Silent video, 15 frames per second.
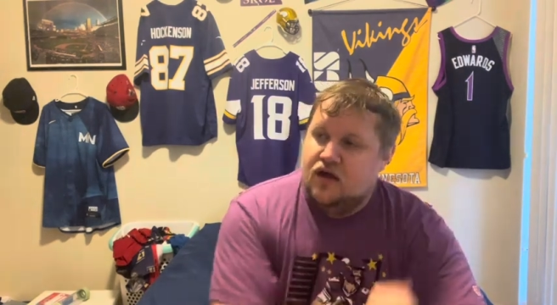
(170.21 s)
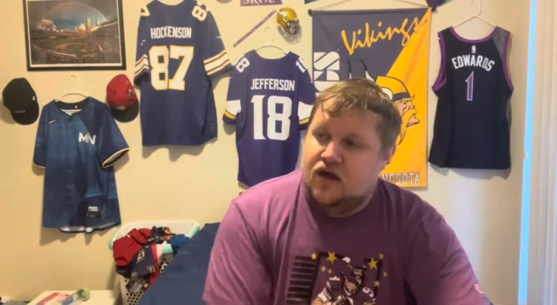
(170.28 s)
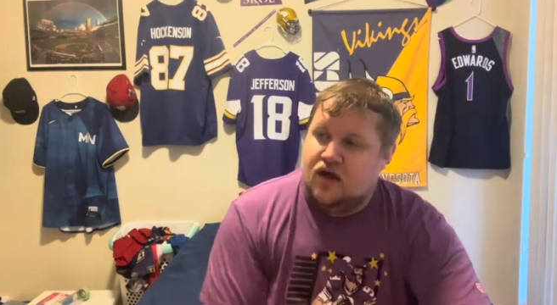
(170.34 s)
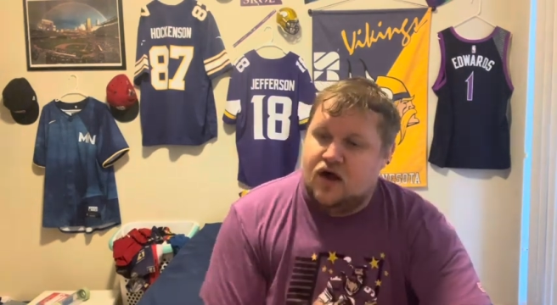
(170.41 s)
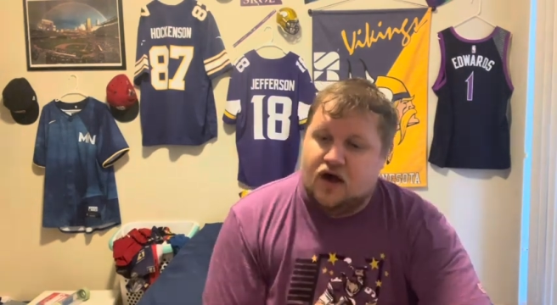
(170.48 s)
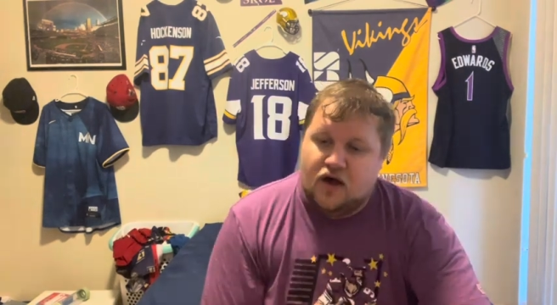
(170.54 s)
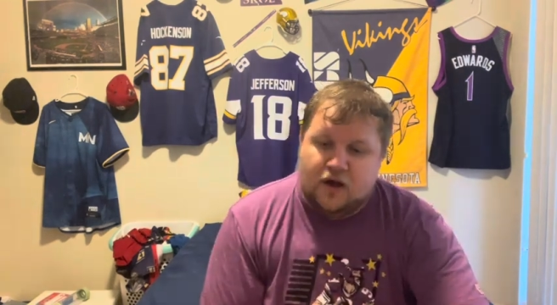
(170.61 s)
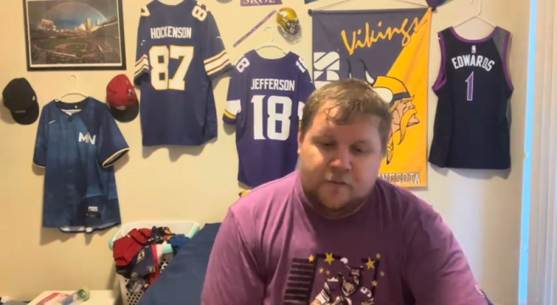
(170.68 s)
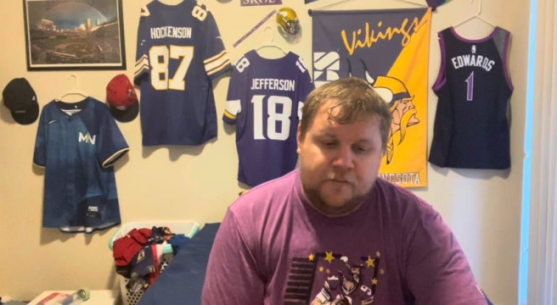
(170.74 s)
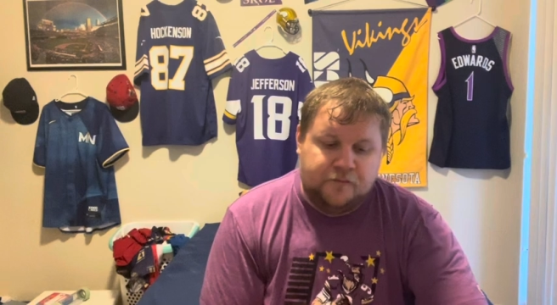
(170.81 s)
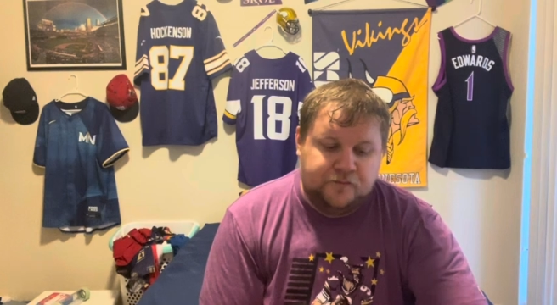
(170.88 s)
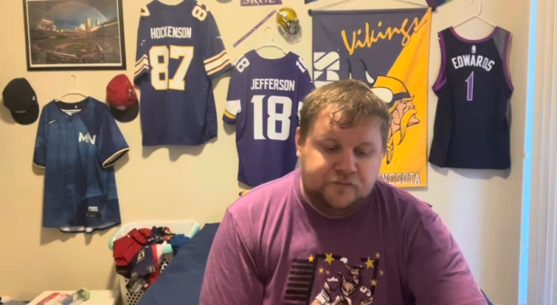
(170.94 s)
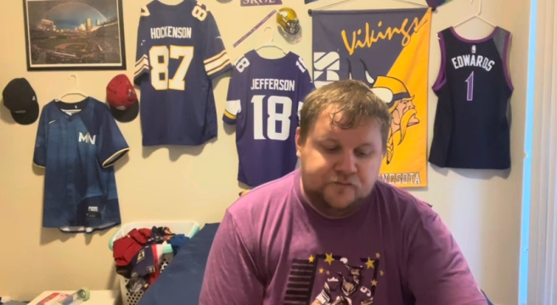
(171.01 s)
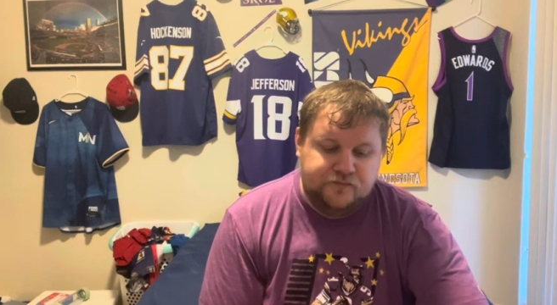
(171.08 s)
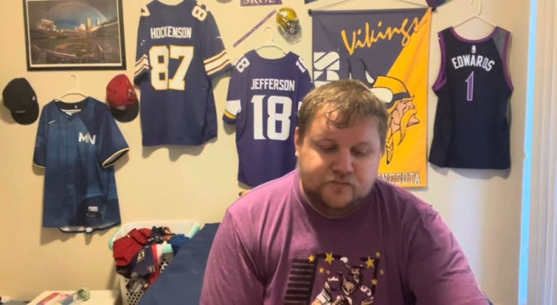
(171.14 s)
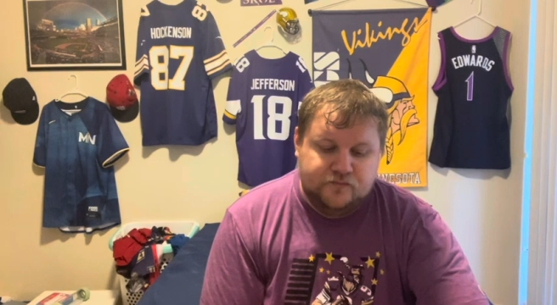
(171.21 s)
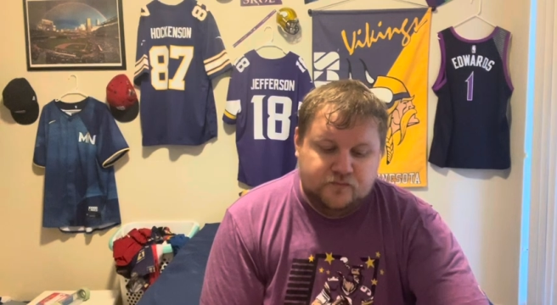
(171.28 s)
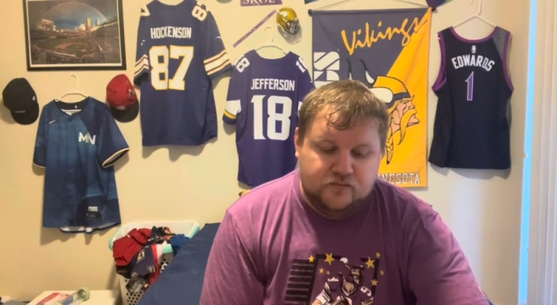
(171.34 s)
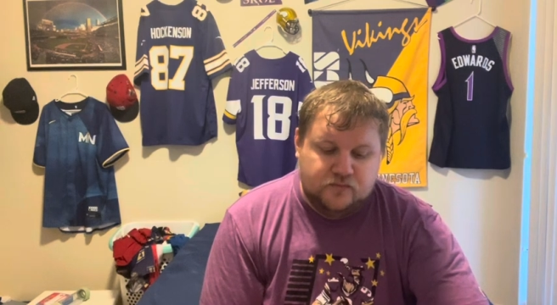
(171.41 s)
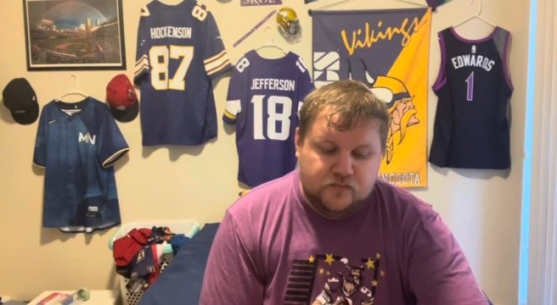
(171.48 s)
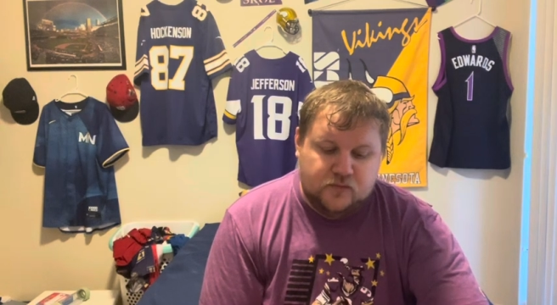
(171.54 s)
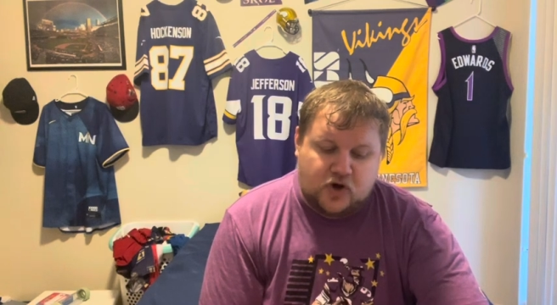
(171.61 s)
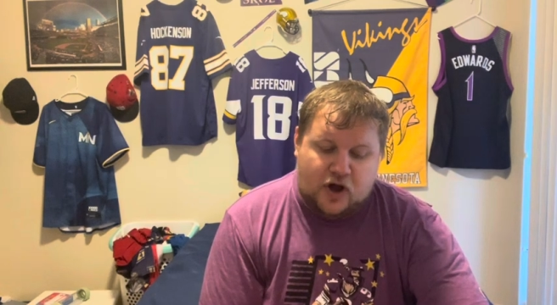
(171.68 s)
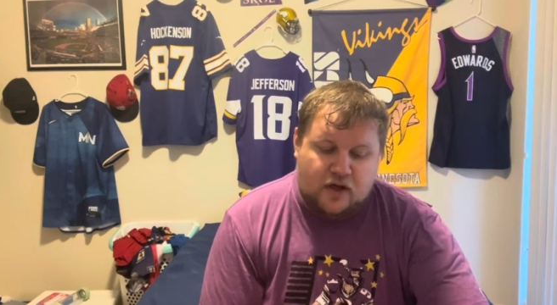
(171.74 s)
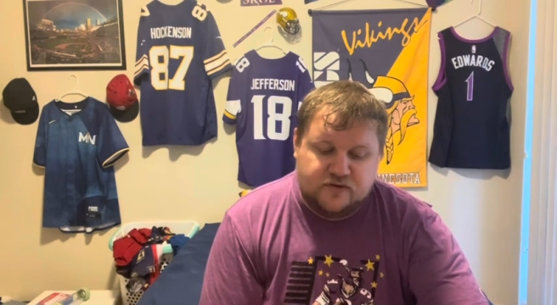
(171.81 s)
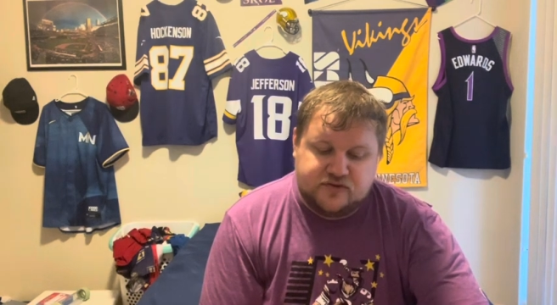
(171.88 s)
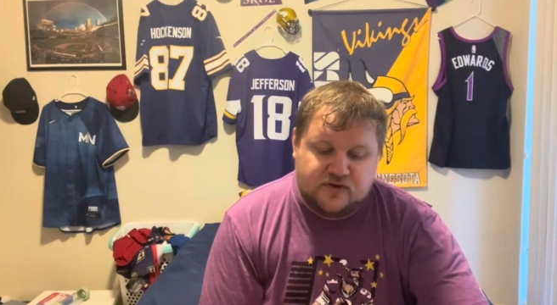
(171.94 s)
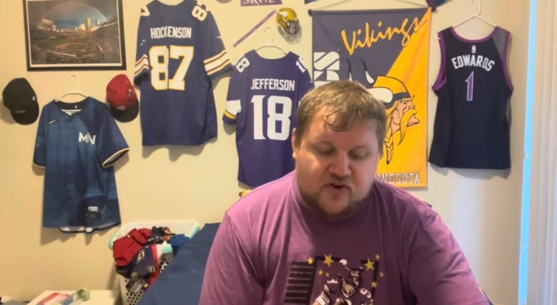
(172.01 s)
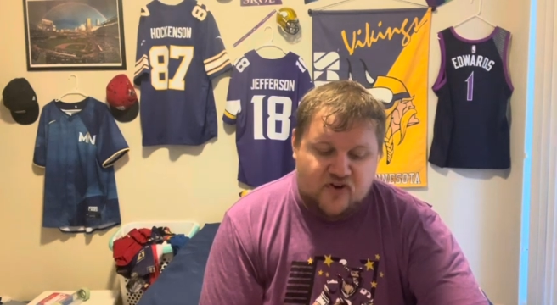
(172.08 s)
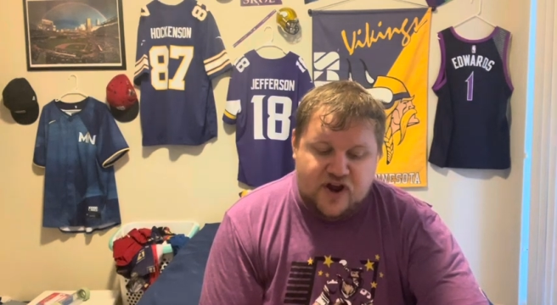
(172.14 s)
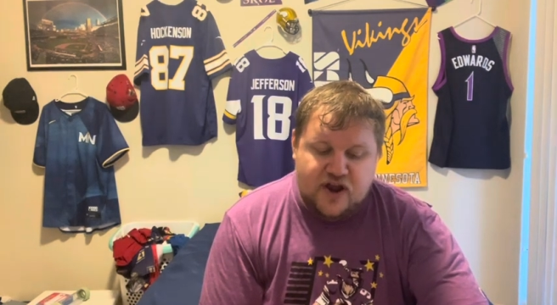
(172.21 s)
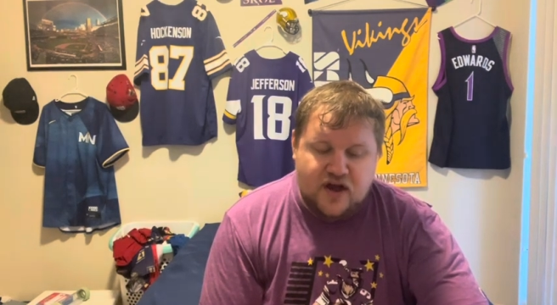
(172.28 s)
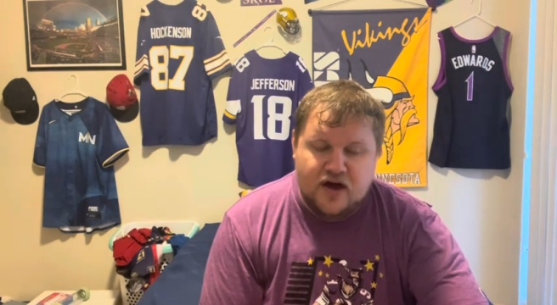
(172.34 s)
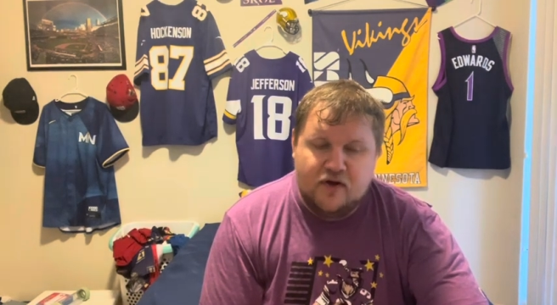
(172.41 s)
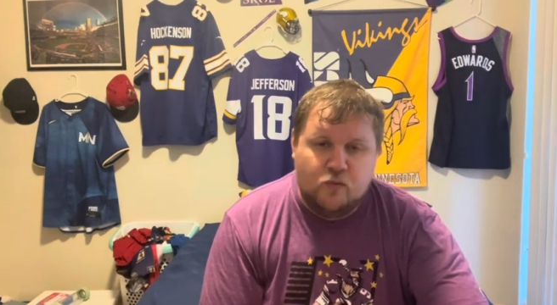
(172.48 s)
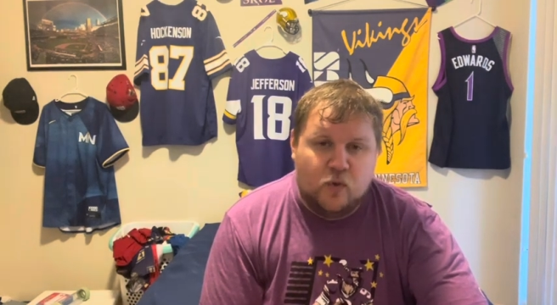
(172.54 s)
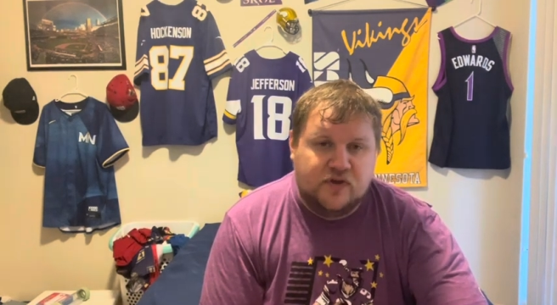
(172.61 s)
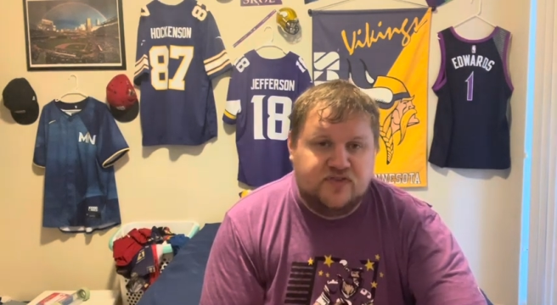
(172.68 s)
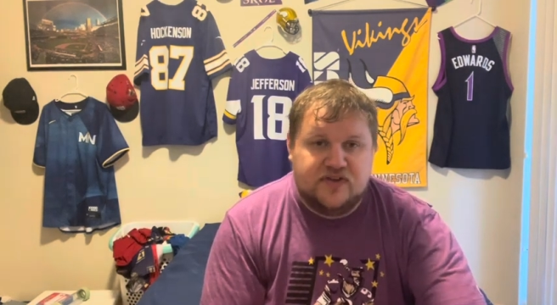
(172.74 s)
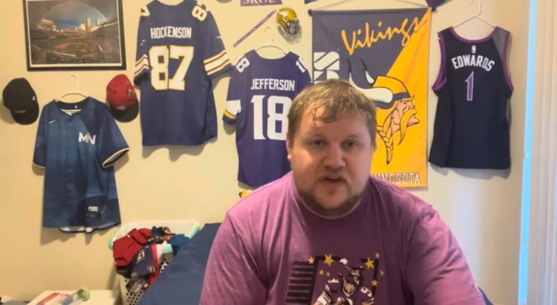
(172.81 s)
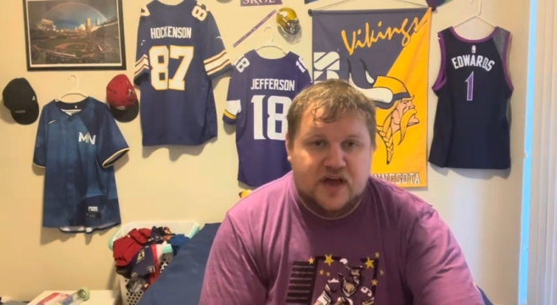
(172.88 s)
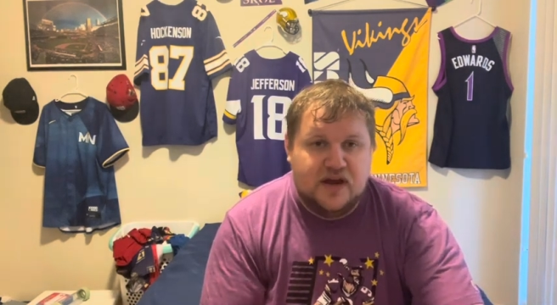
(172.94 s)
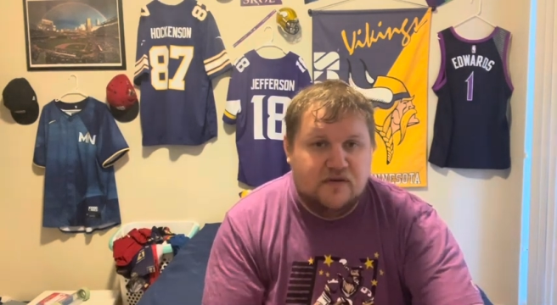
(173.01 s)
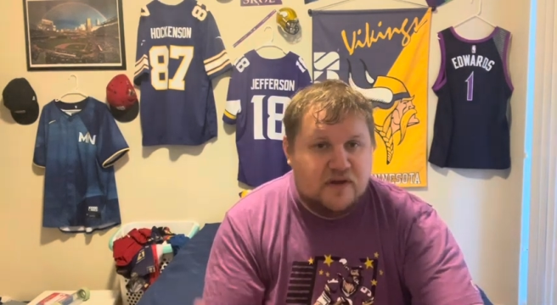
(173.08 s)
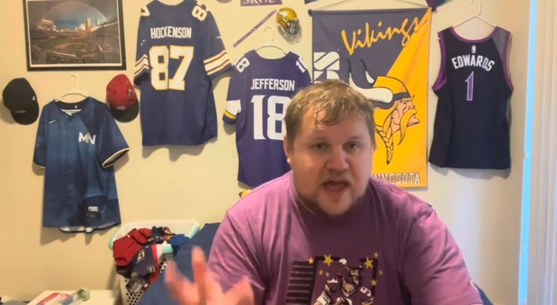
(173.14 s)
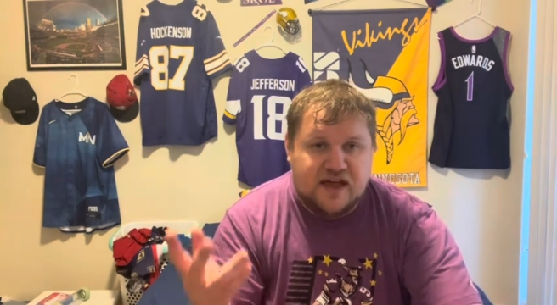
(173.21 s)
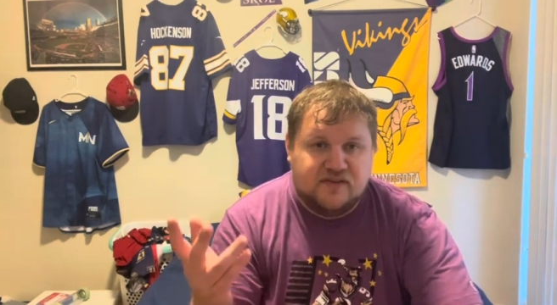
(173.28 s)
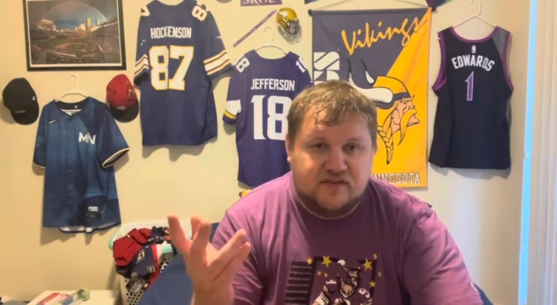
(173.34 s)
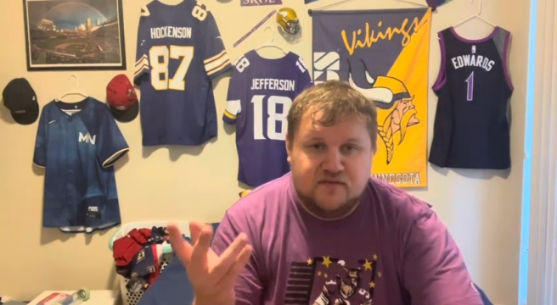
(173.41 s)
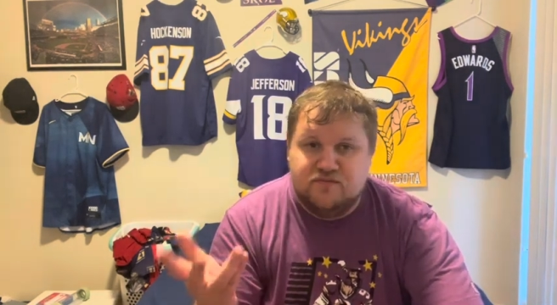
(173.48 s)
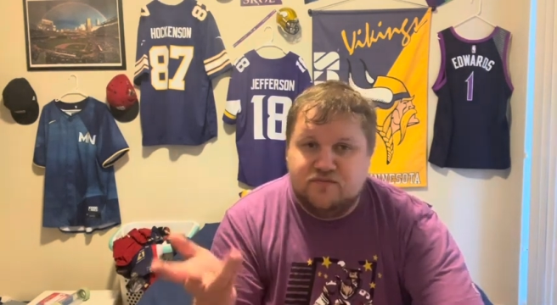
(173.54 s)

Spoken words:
Carlos Correa, once again, has